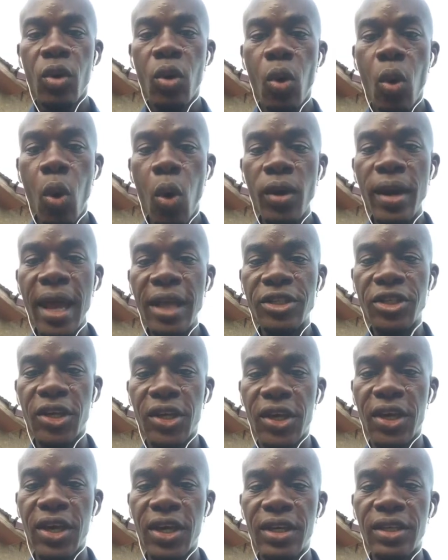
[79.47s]
older
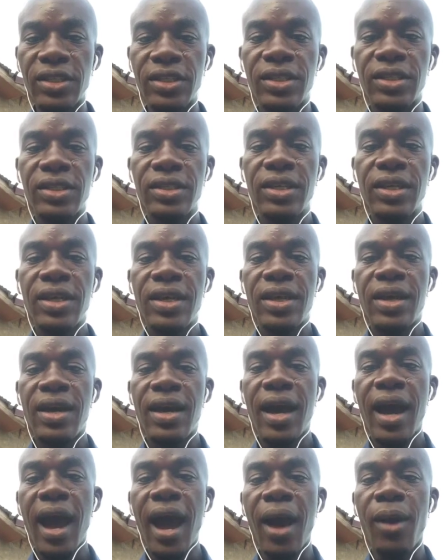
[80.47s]
chickens
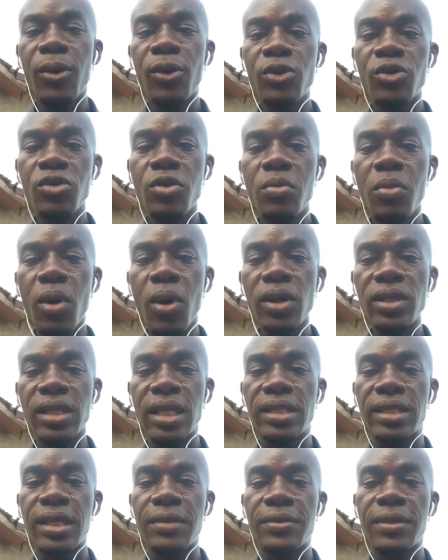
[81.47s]
are also more
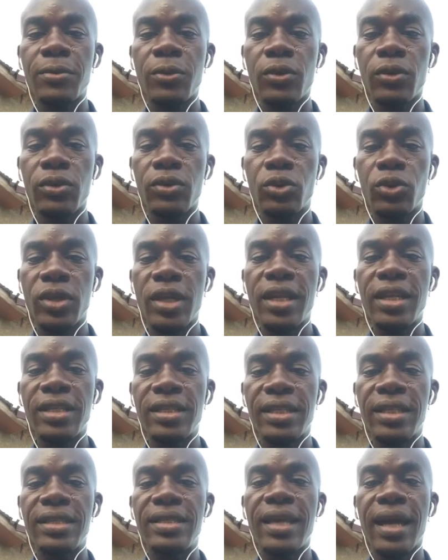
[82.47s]
susceptible to the
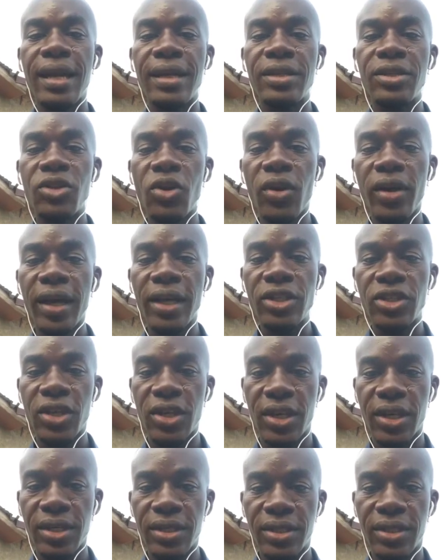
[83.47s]
disease than younger
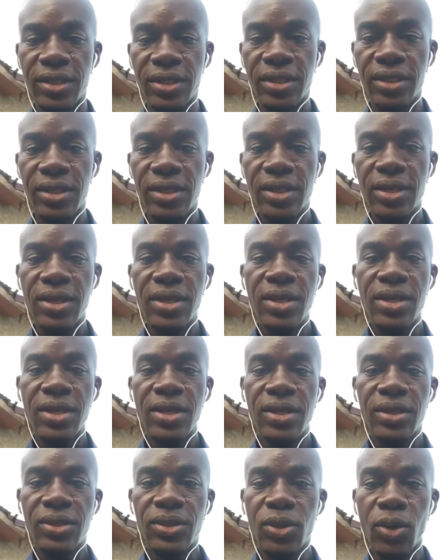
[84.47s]
chickens.
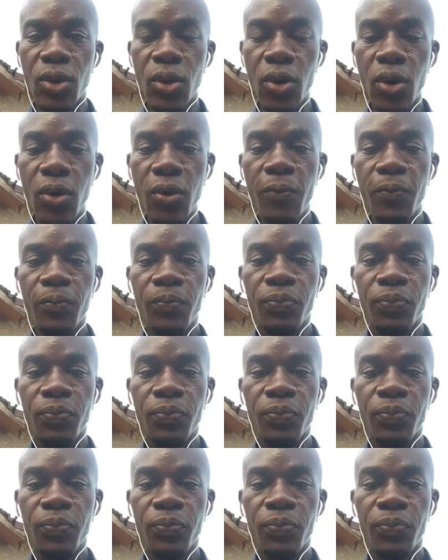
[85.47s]
So,